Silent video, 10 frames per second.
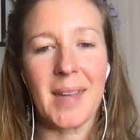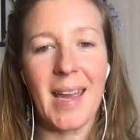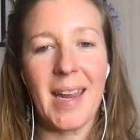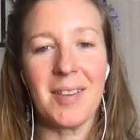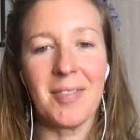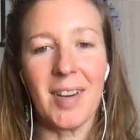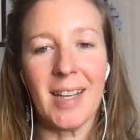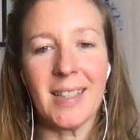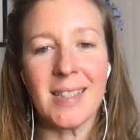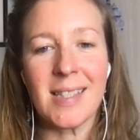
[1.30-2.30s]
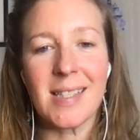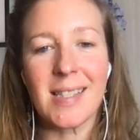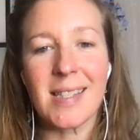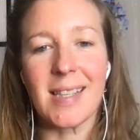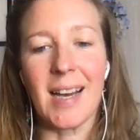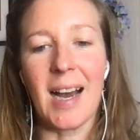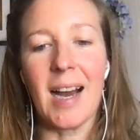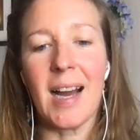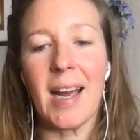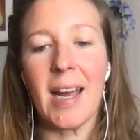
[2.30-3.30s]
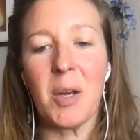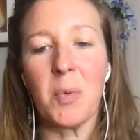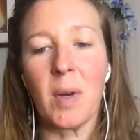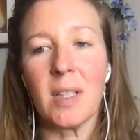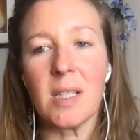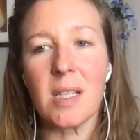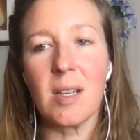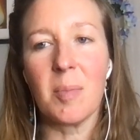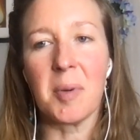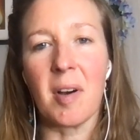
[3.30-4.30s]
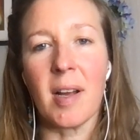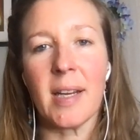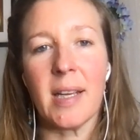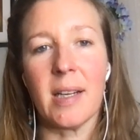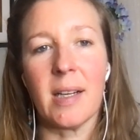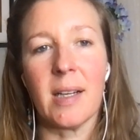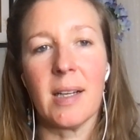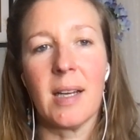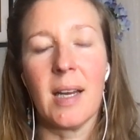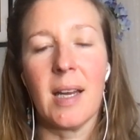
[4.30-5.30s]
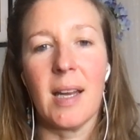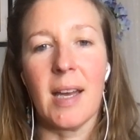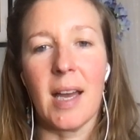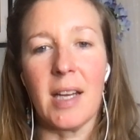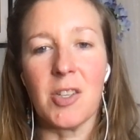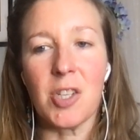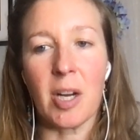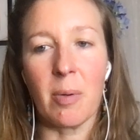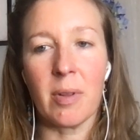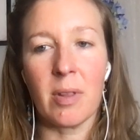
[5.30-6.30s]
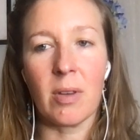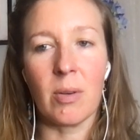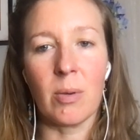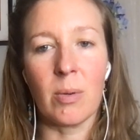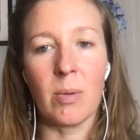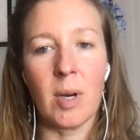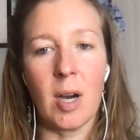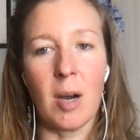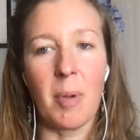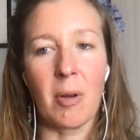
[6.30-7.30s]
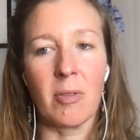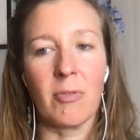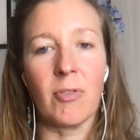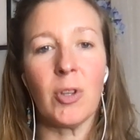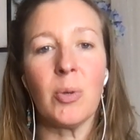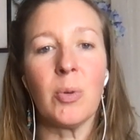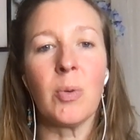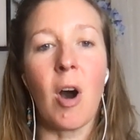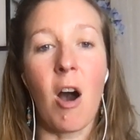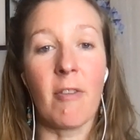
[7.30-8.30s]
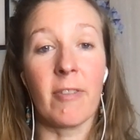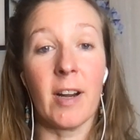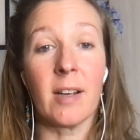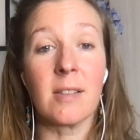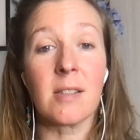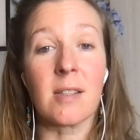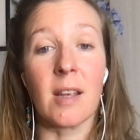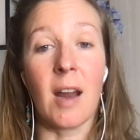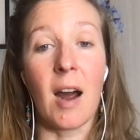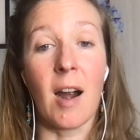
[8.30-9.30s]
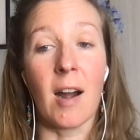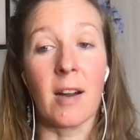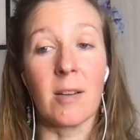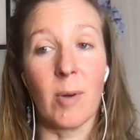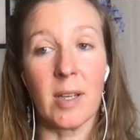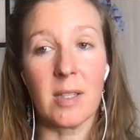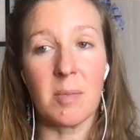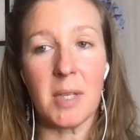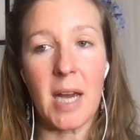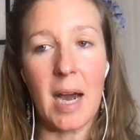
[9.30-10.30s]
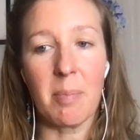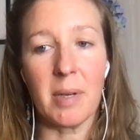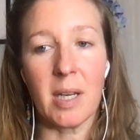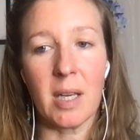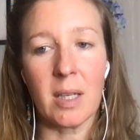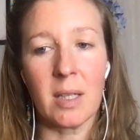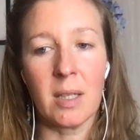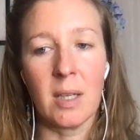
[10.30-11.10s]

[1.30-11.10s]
Hey friends, I wanted to come on here and share with you about a few offerings that are going to be happening